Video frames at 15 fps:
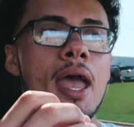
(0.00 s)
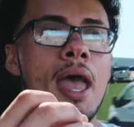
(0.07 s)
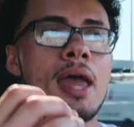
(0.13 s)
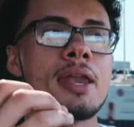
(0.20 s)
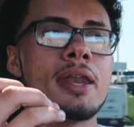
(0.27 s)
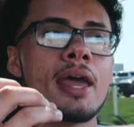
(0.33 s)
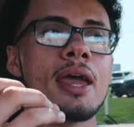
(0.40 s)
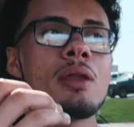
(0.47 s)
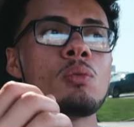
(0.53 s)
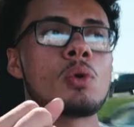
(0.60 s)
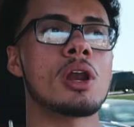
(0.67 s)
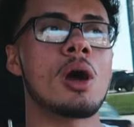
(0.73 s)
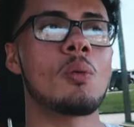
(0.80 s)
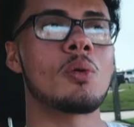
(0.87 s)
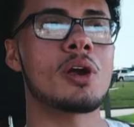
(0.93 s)
And then
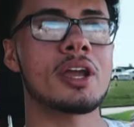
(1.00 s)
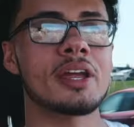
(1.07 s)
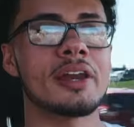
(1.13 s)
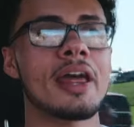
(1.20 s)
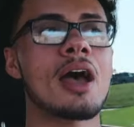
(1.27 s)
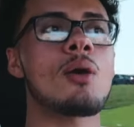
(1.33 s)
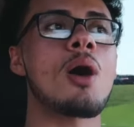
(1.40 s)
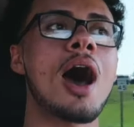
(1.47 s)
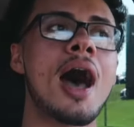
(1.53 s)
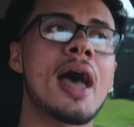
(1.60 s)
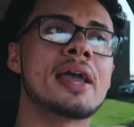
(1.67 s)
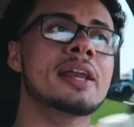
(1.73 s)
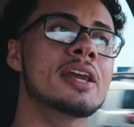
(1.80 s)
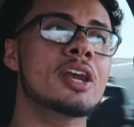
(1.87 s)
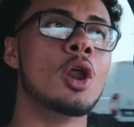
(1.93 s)
when I'm working out,
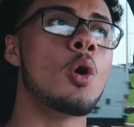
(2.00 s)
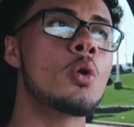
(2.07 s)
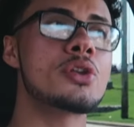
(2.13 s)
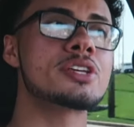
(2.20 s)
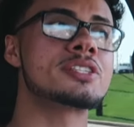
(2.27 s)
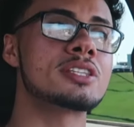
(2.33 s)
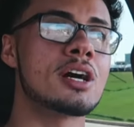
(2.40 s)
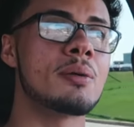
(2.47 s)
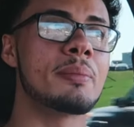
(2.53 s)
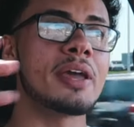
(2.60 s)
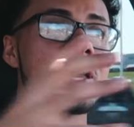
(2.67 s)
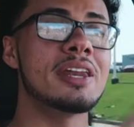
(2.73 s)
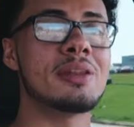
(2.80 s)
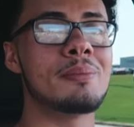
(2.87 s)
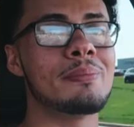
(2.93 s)
I noticed them
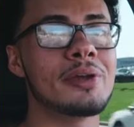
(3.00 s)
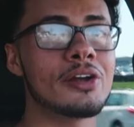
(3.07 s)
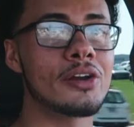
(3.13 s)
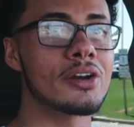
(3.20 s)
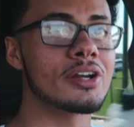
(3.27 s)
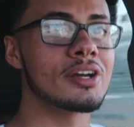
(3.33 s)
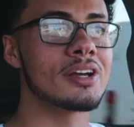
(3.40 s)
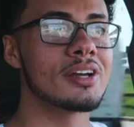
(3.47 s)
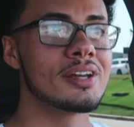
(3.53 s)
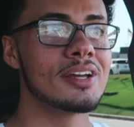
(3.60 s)
in the mirror.